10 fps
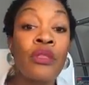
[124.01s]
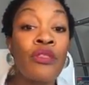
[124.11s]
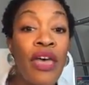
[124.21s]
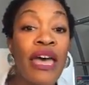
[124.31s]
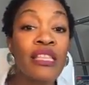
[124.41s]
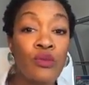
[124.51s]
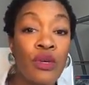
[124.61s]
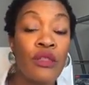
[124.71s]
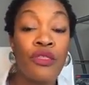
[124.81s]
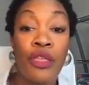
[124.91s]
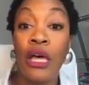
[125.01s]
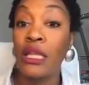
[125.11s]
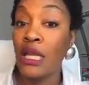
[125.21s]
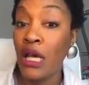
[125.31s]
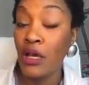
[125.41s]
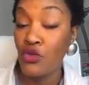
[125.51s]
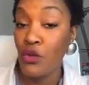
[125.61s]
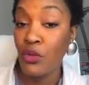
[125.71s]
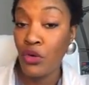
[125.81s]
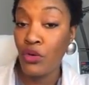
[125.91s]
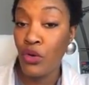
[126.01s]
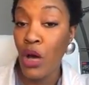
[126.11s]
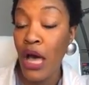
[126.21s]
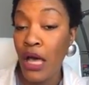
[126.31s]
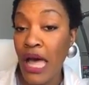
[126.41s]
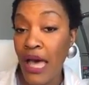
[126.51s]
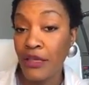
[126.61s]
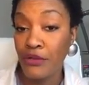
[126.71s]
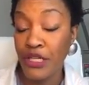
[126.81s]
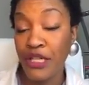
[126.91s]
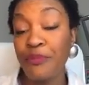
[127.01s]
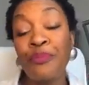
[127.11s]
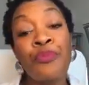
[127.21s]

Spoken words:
That's with the non-hormonal IUD.